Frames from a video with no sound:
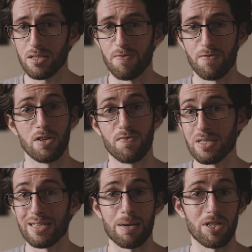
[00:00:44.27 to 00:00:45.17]
then feel free
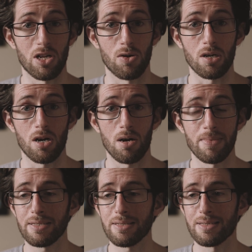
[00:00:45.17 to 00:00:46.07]
to let me know in the
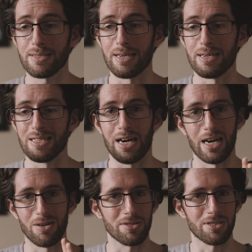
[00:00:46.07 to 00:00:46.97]
comments and
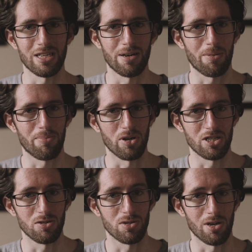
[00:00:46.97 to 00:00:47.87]
I will see about putting
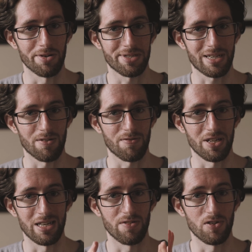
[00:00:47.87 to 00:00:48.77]
tutorials together for
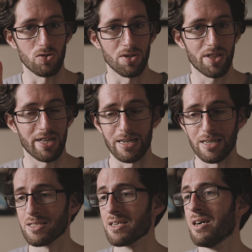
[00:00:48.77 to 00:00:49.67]
the individual
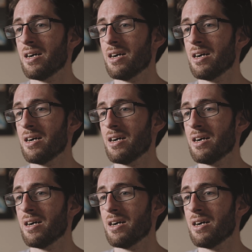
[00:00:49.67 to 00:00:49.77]
things.